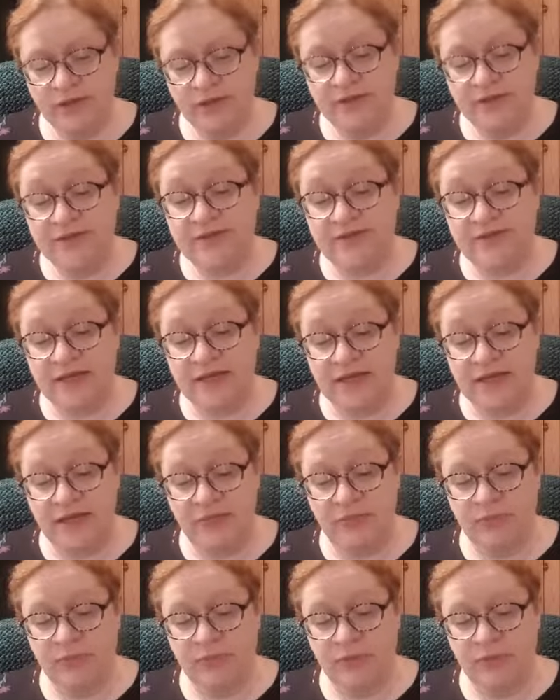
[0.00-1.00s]

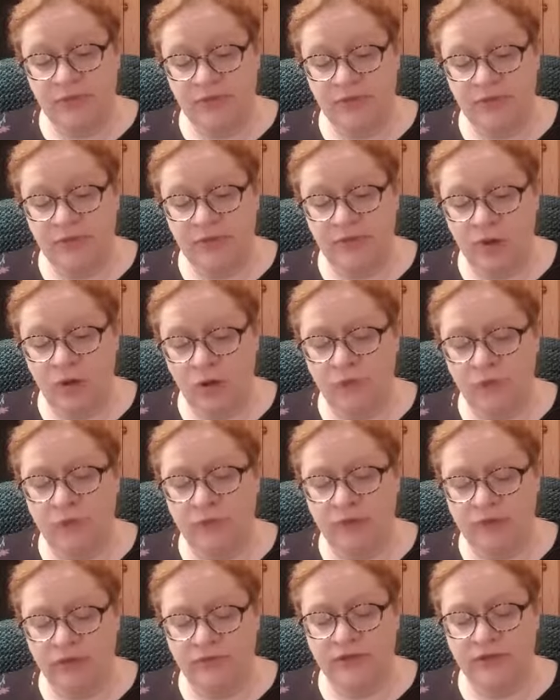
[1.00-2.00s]
Sleep, O
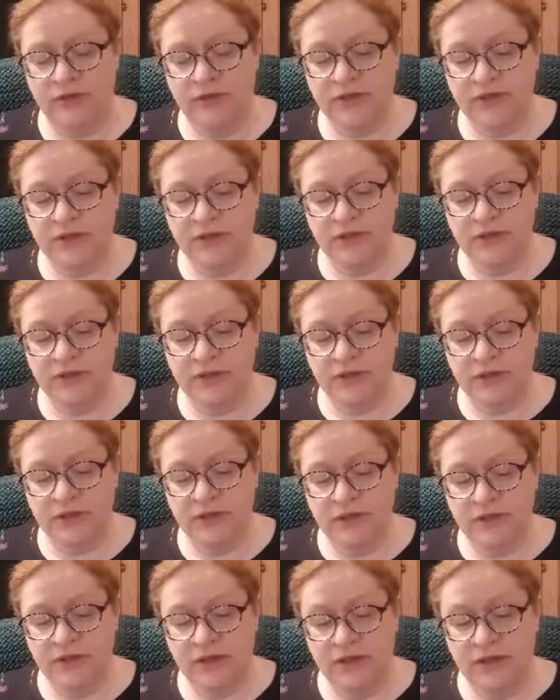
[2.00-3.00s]
beloved,
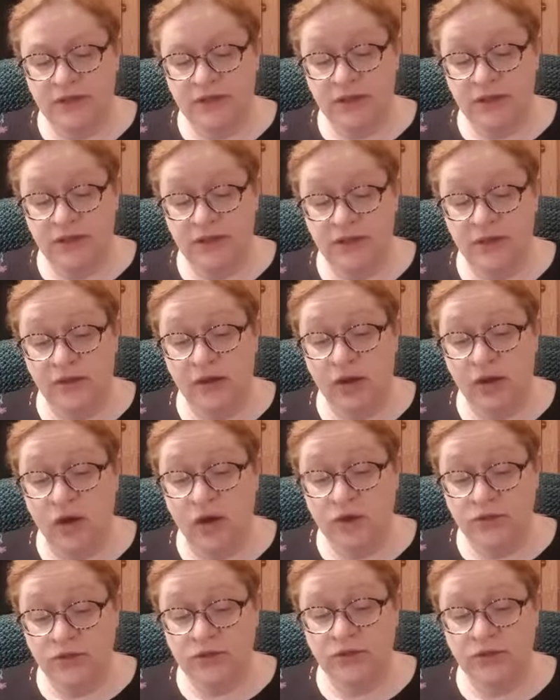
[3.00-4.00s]
in the
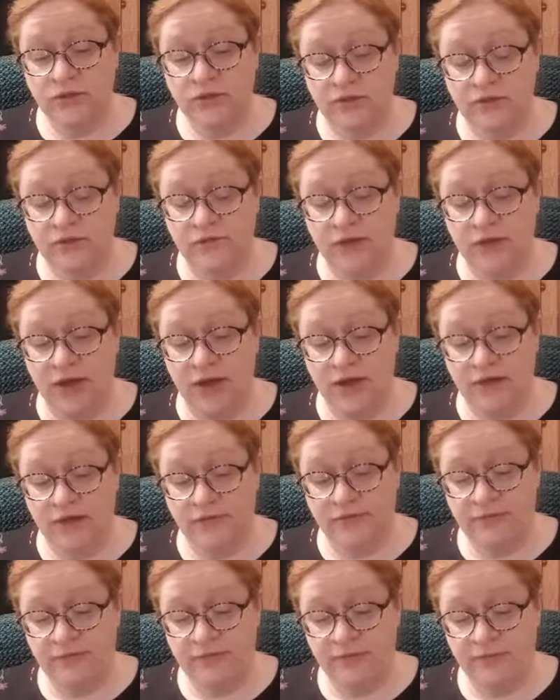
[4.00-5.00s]
God of
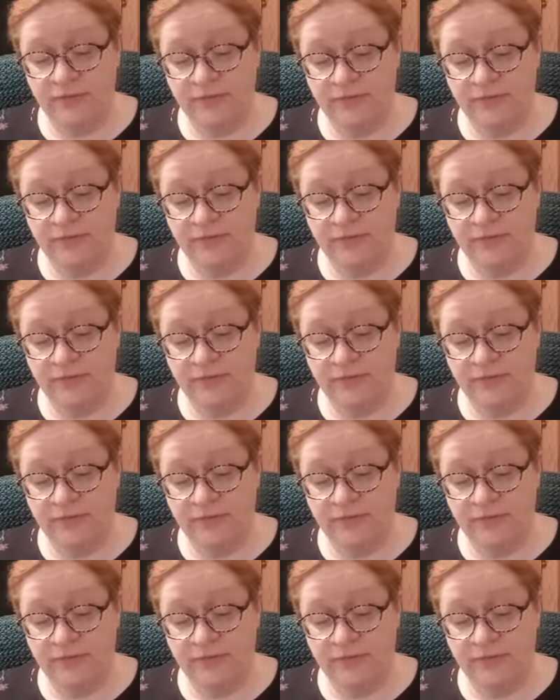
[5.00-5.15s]
life.